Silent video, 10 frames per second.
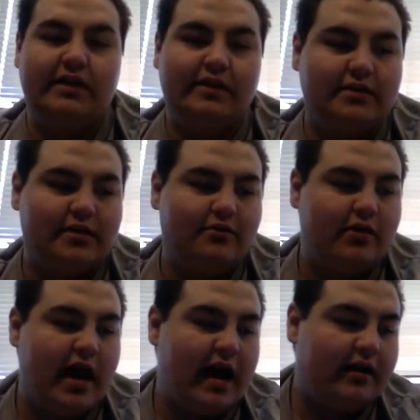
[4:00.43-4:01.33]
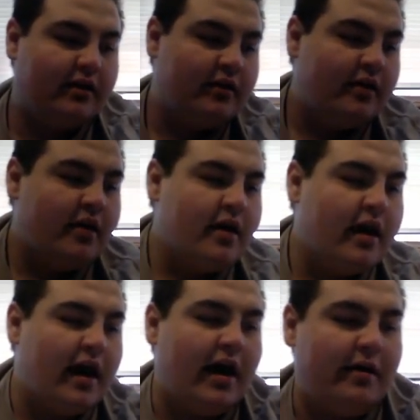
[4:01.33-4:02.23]
and doesn't crack.
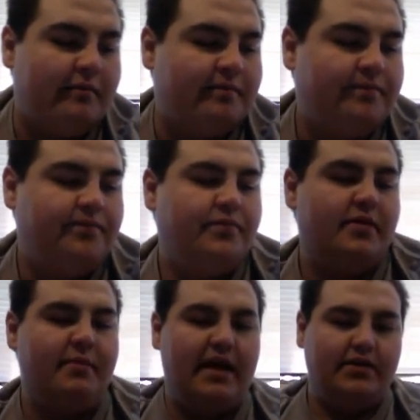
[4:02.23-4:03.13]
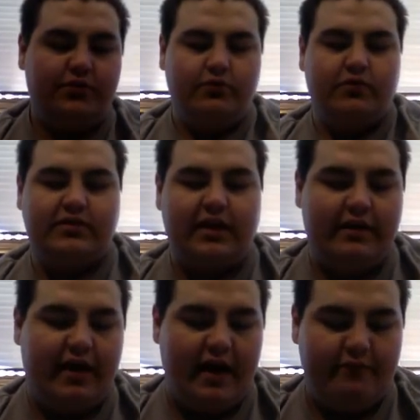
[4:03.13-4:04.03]
The main tools
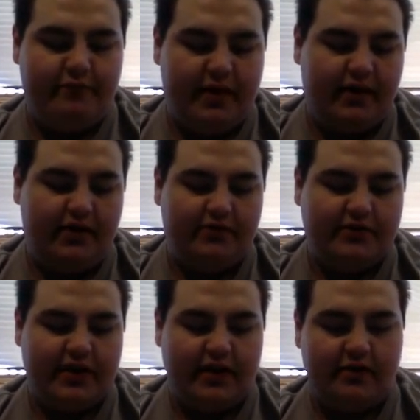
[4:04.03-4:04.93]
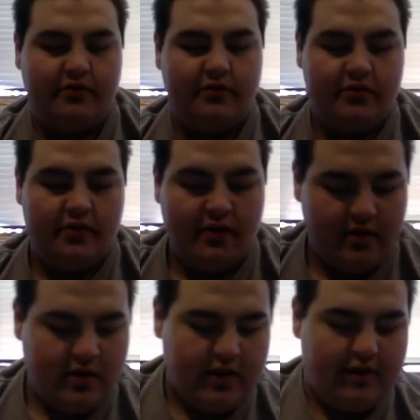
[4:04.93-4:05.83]
I have been using
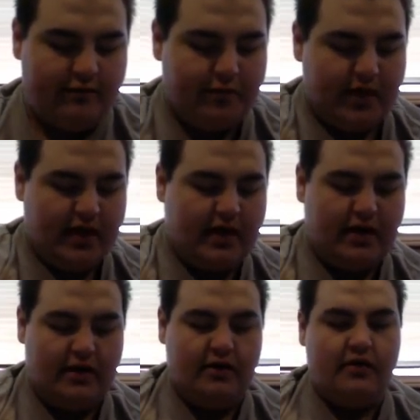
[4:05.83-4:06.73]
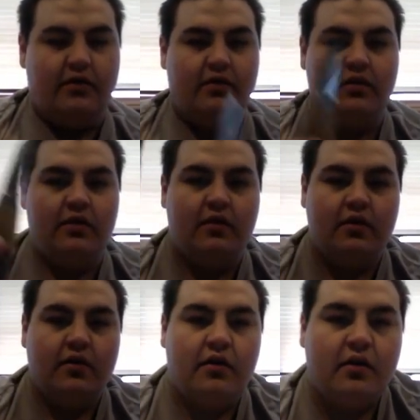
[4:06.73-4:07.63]
have been,
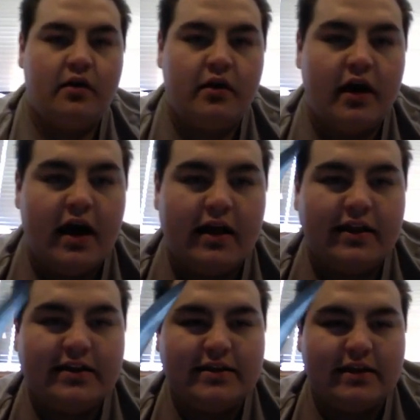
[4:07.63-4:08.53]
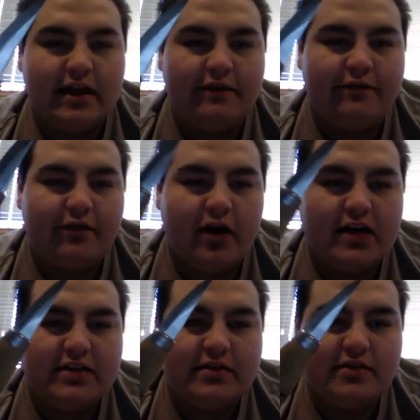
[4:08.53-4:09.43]
this is a
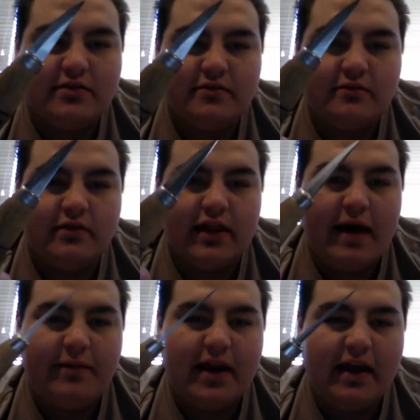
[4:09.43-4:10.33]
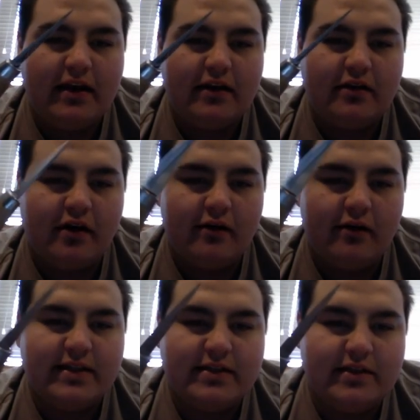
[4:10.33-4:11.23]
frost laminated
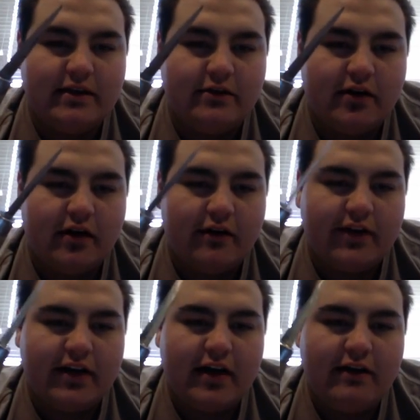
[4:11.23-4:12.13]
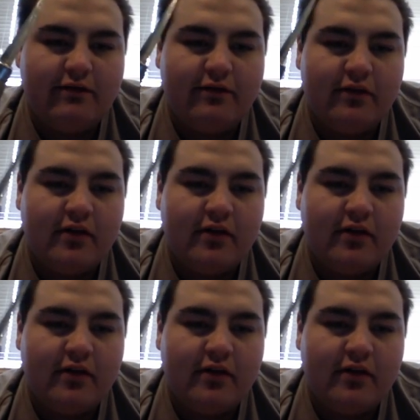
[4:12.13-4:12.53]
carbon steel carving knife.